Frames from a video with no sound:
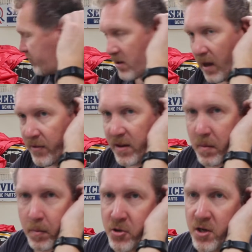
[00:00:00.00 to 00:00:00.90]
I think
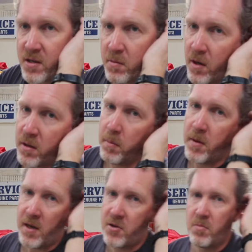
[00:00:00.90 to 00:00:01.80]
it'd be much easier with a club
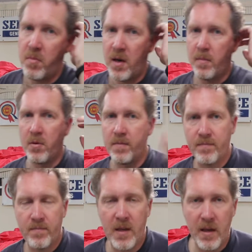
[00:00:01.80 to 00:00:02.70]
and engine bay, but
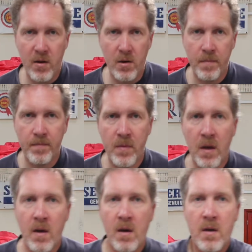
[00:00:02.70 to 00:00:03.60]
there you go.
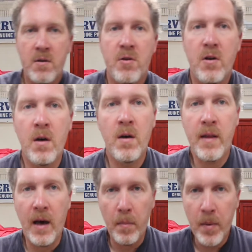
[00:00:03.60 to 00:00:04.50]
So
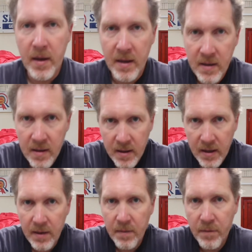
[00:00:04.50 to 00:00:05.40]
that'll be
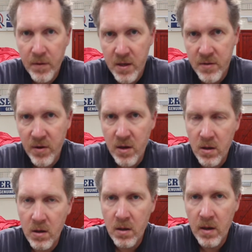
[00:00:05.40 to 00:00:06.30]
it for this
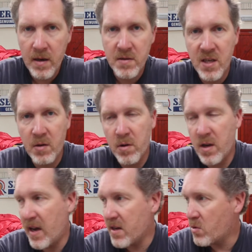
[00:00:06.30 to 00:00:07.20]
video, and I'll see you on
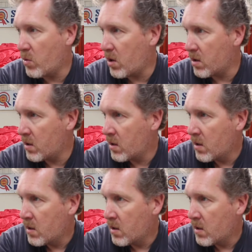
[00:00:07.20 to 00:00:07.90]
the next one.